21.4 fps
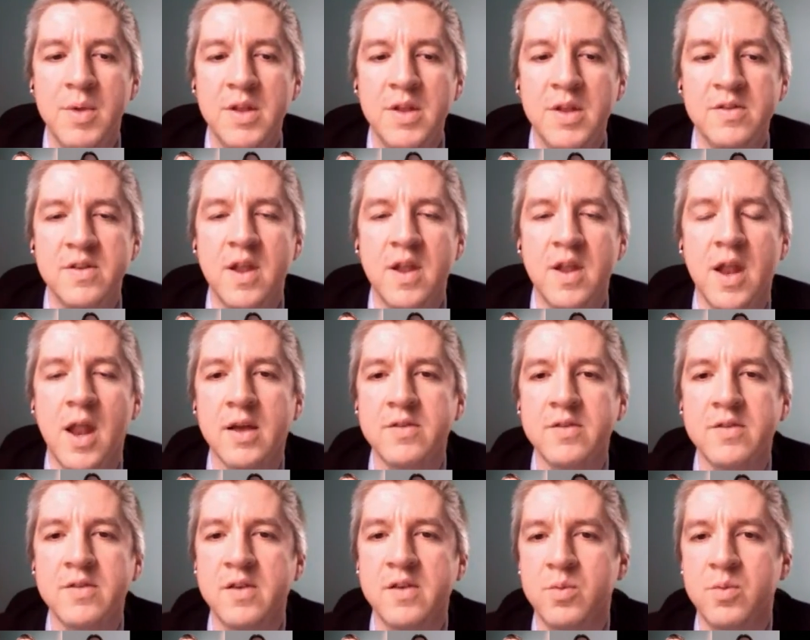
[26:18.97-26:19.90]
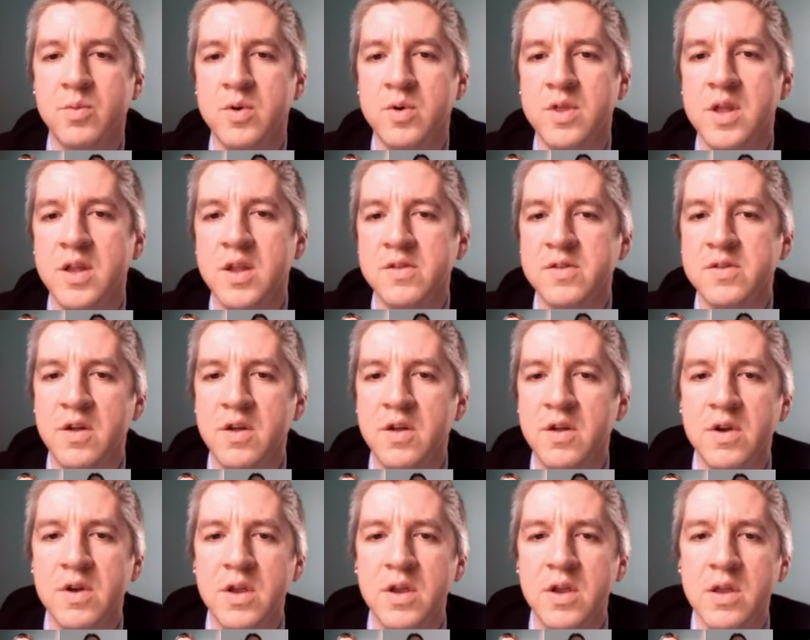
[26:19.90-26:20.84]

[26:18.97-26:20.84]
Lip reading: internet access within its country.